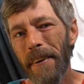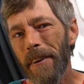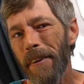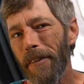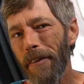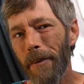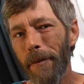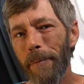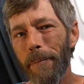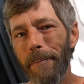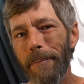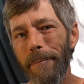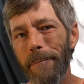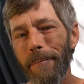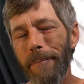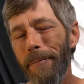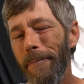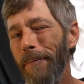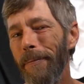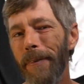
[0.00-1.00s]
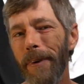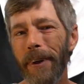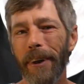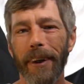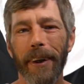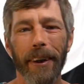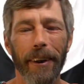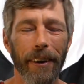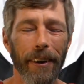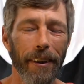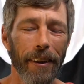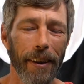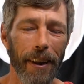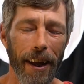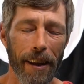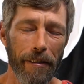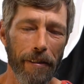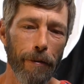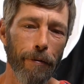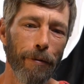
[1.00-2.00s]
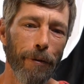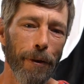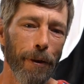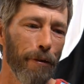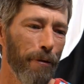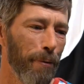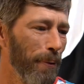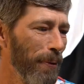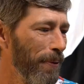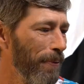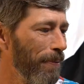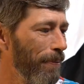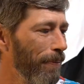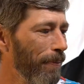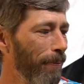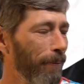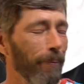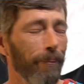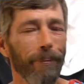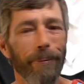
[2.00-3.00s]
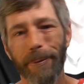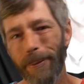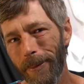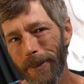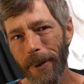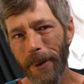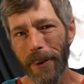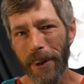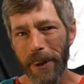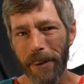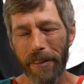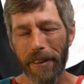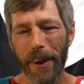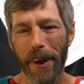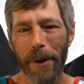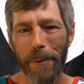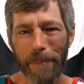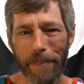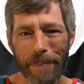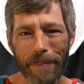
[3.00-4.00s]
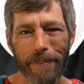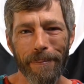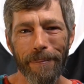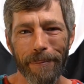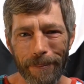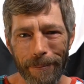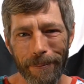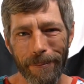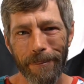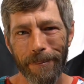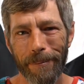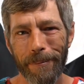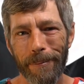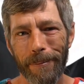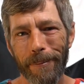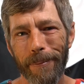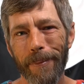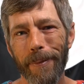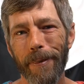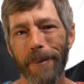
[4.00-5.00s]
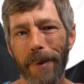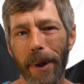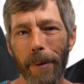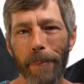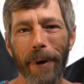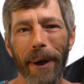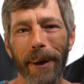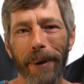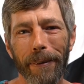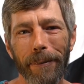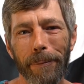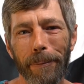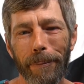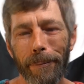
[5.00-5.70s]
So that's it for this one. Until next time, stay padded.